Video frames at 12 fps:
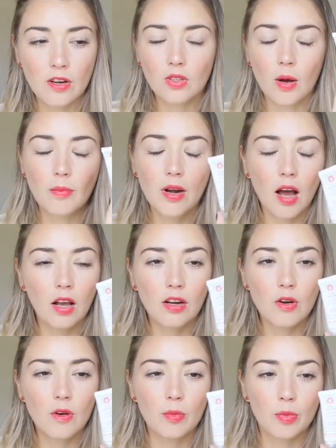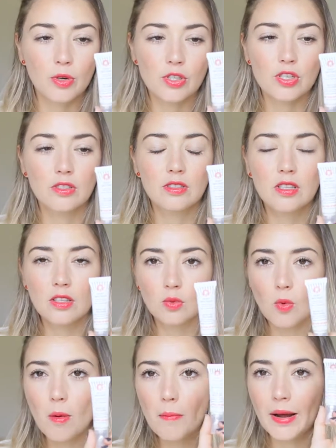So I'm not gonna repurchase this
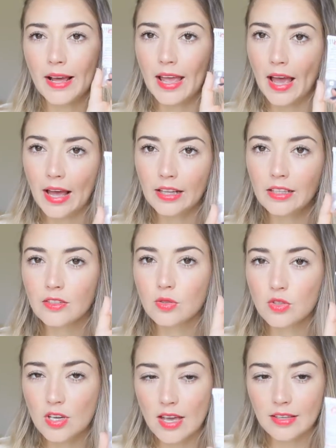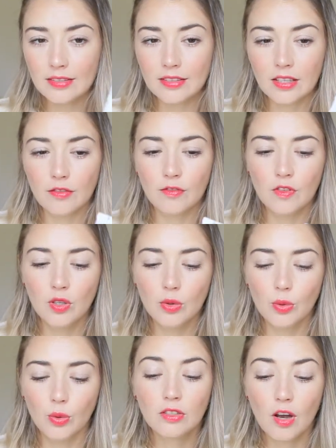one, but I highly suggest if
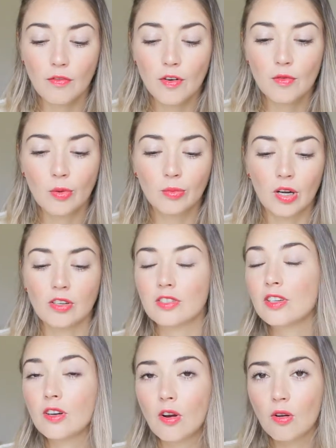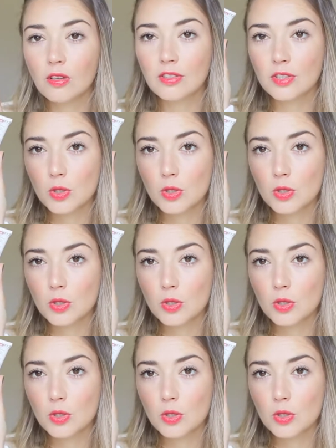you suffer from dark circles,